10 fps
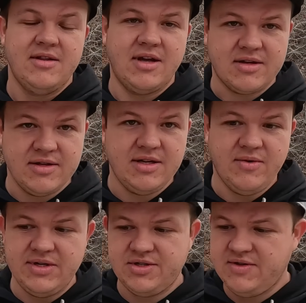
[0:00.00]
Luckily,
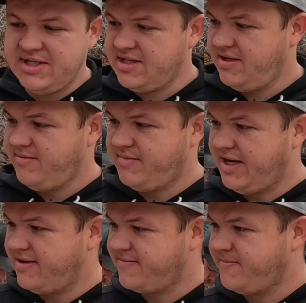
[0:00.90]
no injuries,
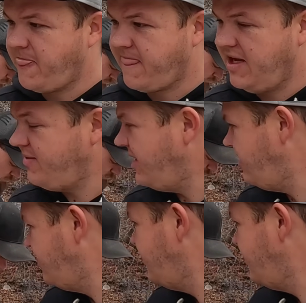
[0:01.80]
but anyway,